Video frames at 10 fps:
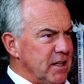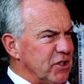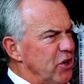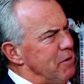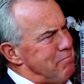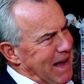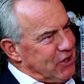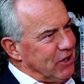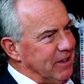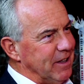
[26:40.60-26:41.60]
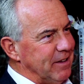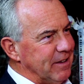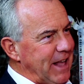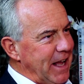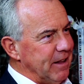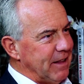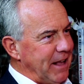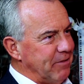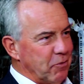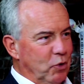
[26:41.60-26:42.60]
So you'd imagine that
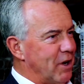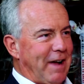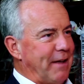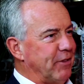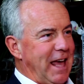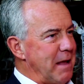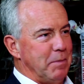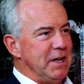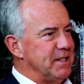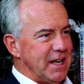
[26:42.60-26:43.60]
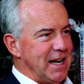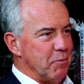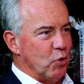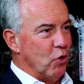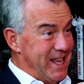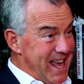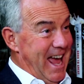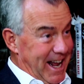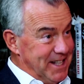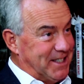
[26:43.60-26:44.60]
they wouldn't have had the capability anymore.
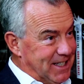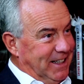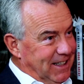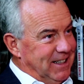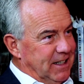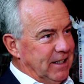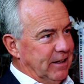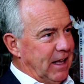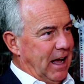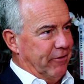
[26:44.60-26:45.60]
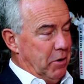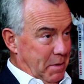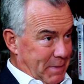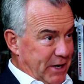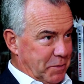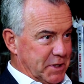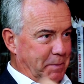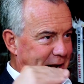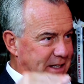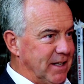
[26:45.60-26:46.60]
Yet, from a military
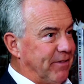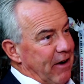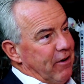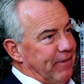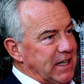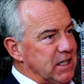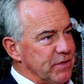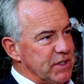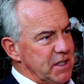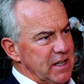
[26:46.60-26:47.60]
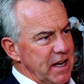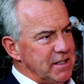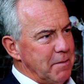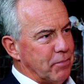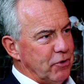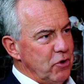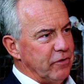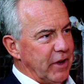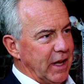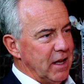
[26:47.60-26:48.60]
perspective, their effectiveness is
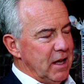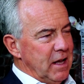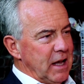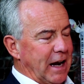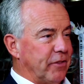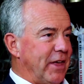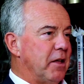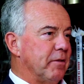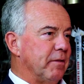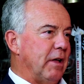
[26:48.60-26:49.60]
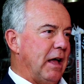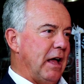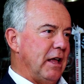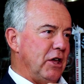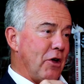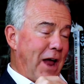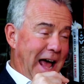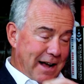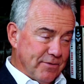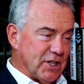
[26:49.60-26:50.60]
improving. And I think you
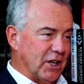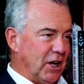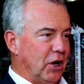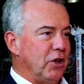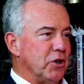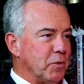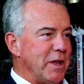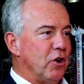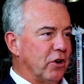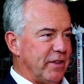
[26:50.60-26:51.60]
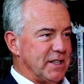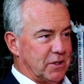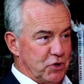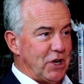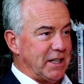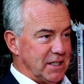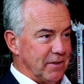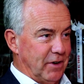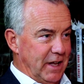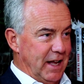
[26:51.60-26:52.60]
have to conclude, when you look at this
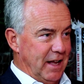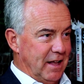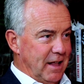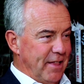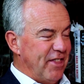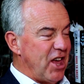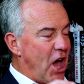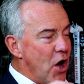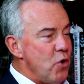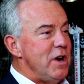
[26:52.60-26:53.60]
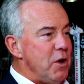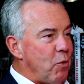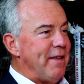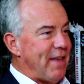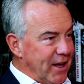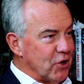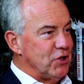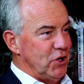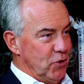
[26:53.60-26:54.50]
objectively, the only way they could